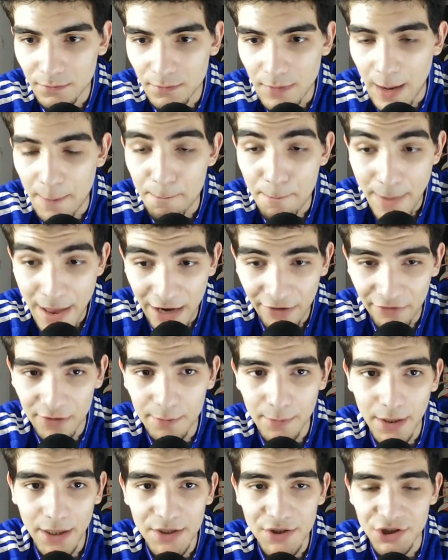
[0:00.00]
And bear in
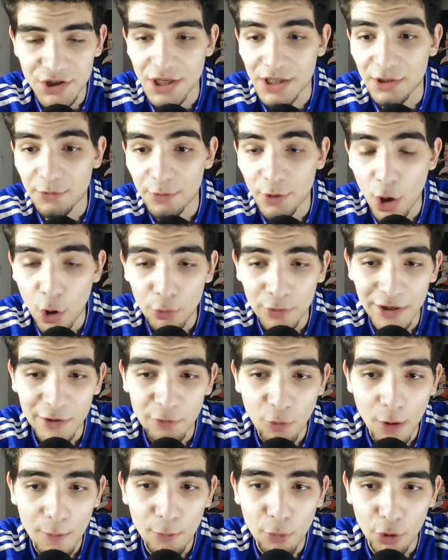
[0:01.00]
mind here that we're only
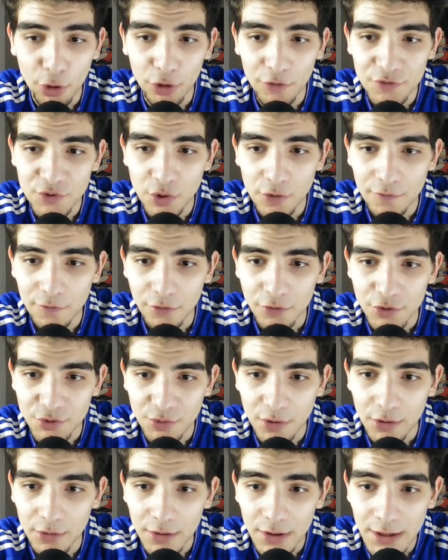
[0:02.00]
1 point off top four as
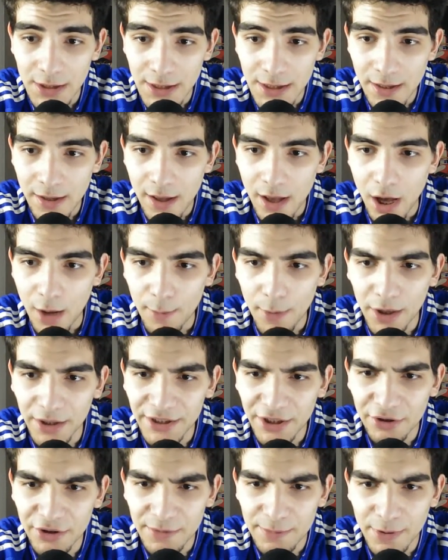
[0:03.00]
well. Am I
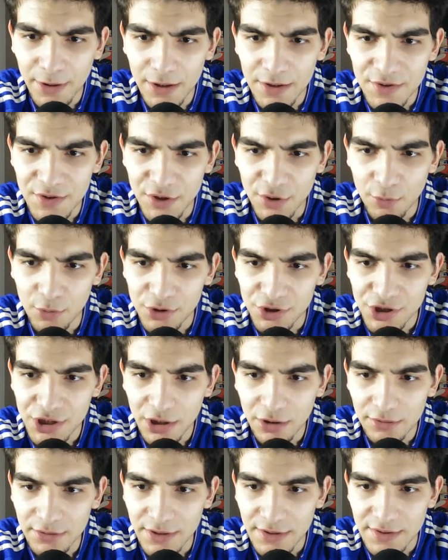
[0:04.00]
the only person who wants
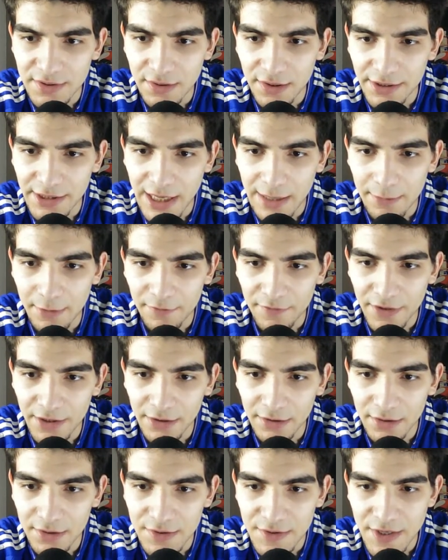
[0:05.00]
Chelsea to sign
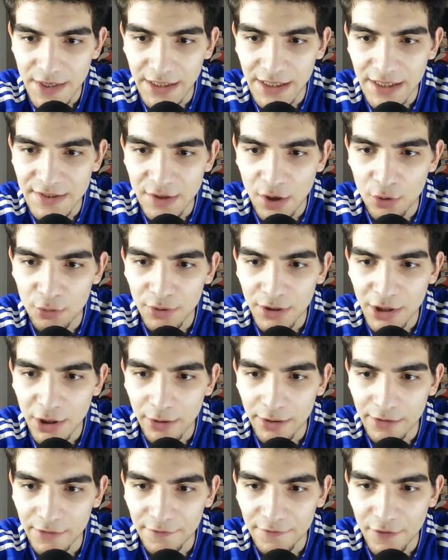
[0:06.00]
Camavinga, saying he's only
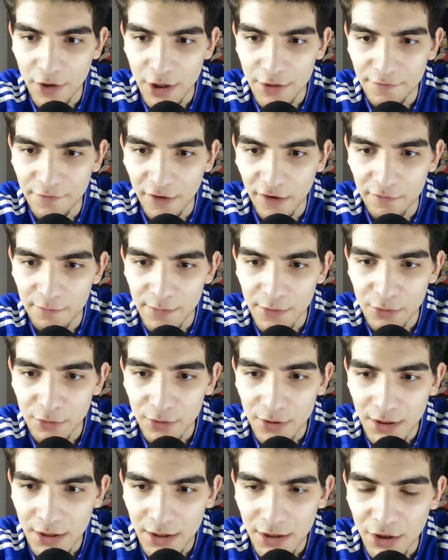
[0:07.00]
going for 35 mil?
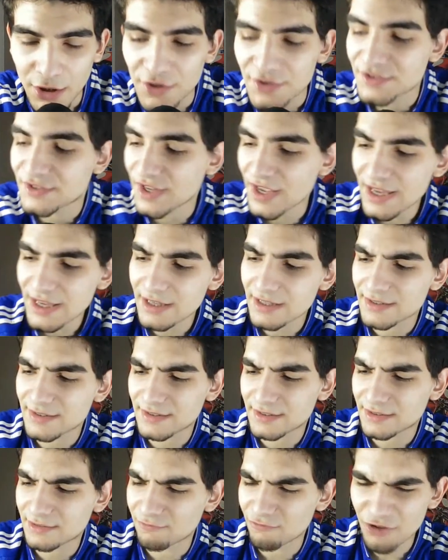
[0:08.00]
Say
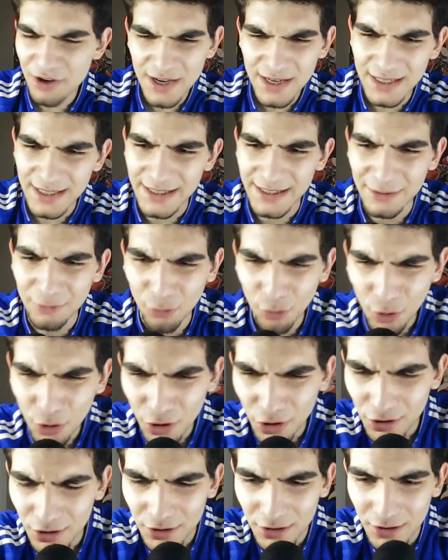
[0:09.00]
it's really
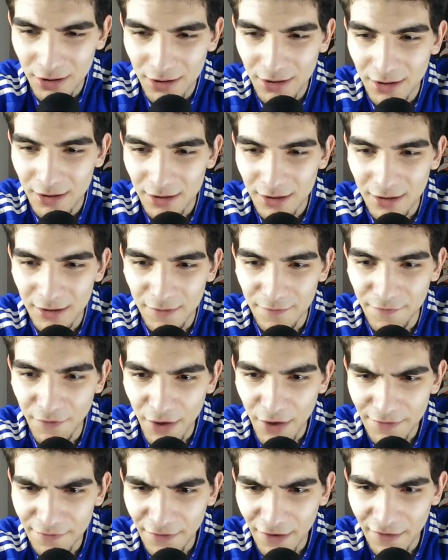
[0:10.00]
what?
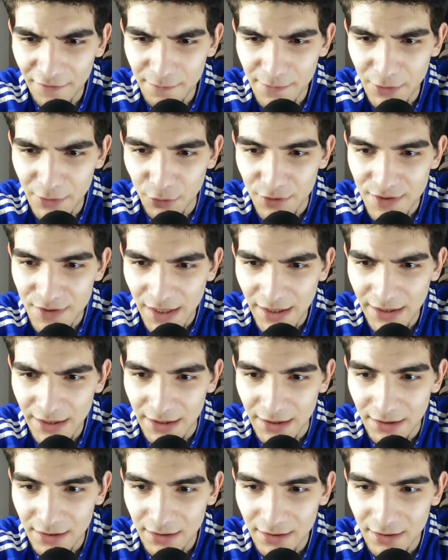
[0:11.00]
35 mil? Is that
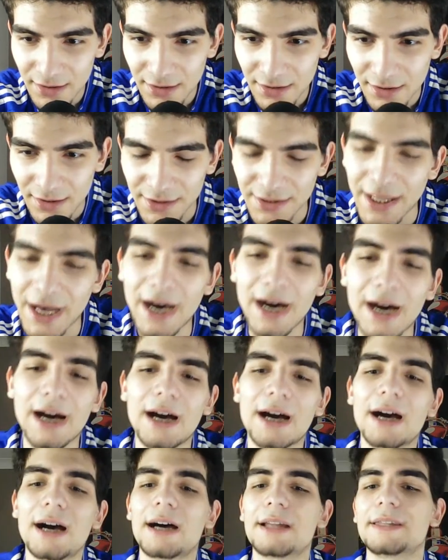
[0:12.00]
it?
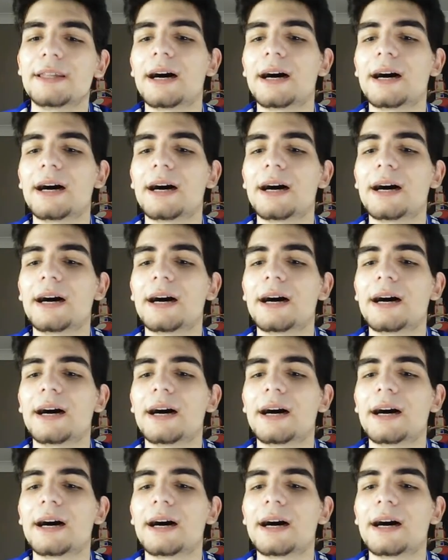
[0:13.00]
Nah.